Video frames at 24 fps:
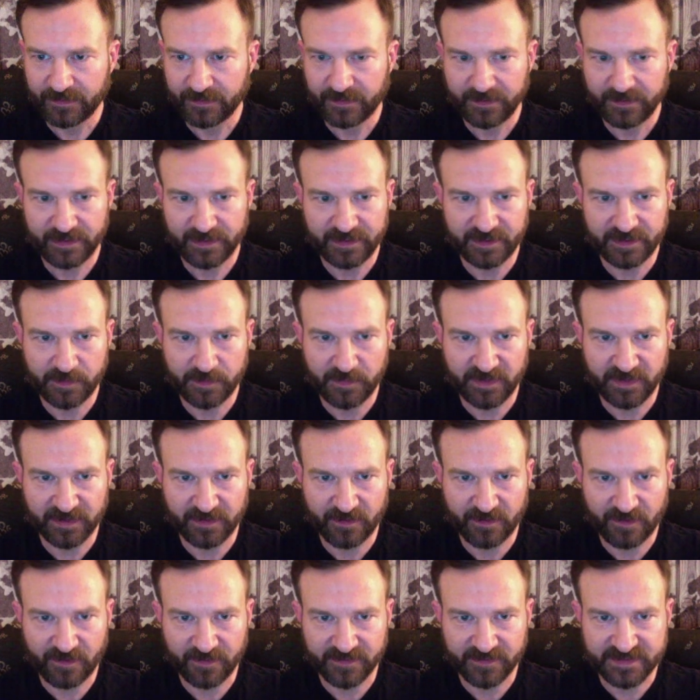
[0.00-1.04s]
in the middle
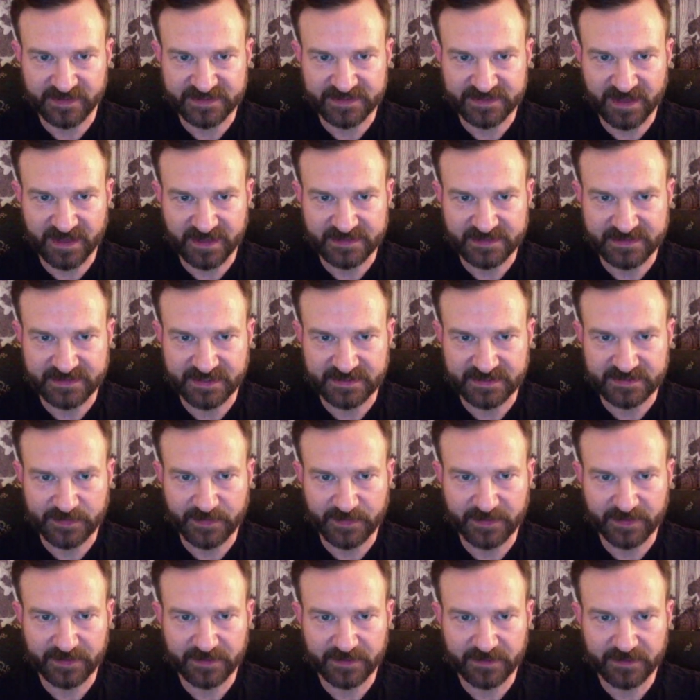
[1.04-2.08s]
of all this nonsense.
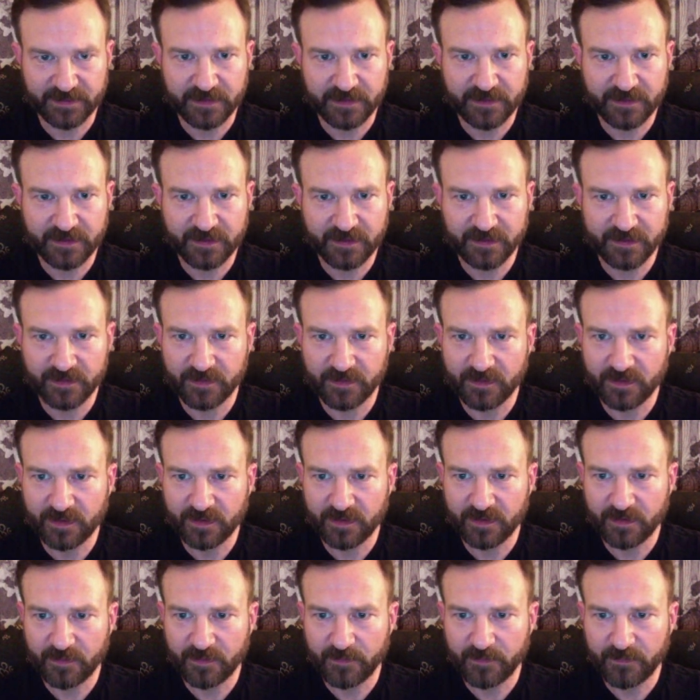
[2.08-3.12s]
But
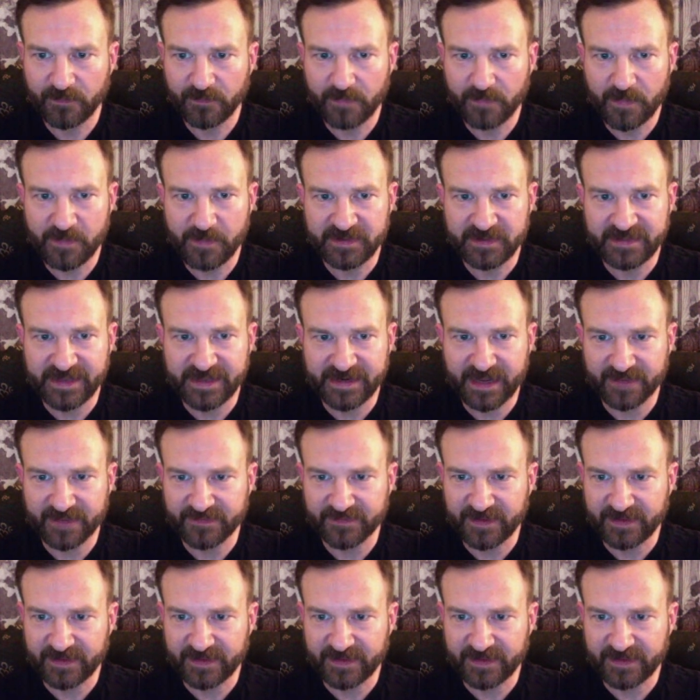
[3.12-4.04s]
maybe take out that